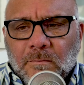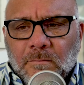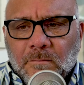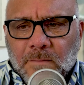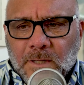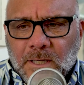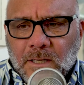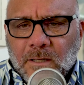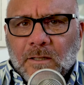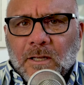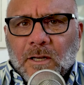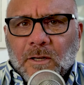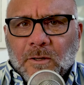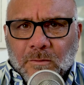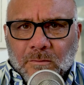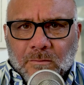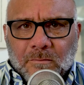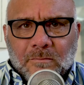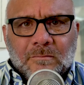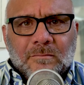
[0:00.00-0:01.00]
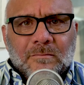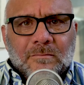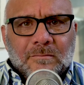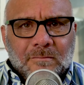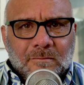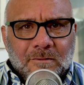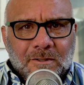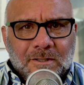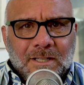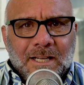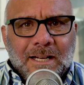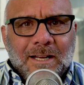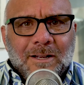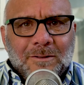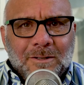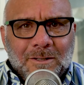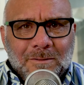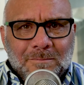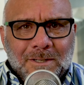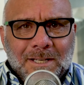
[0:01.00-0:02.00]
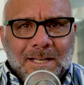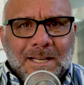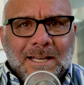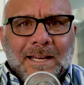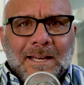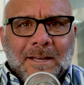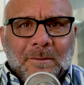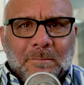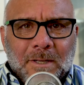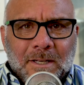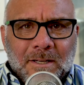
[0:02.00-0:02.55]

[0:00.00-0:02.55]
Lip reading: Be alone. Set out some time,